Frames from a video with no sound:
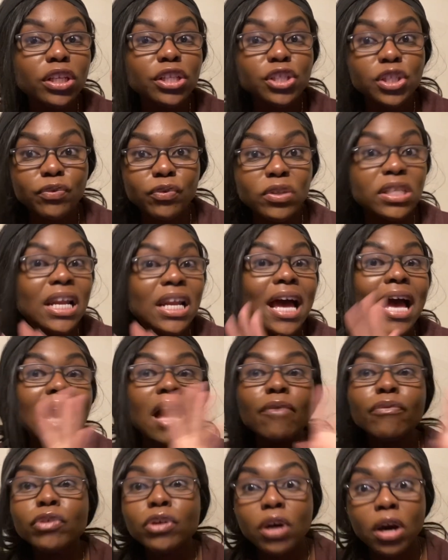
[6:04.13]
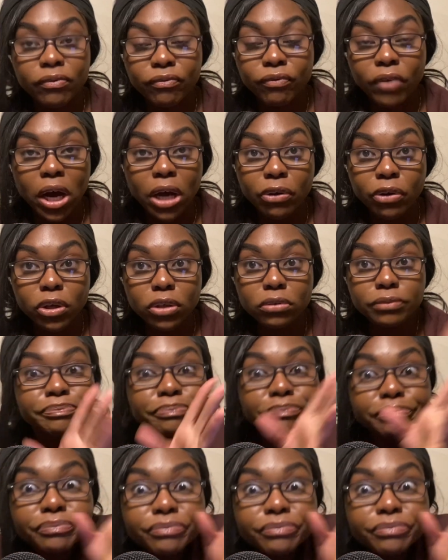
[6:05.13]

interviews that haven't gone viral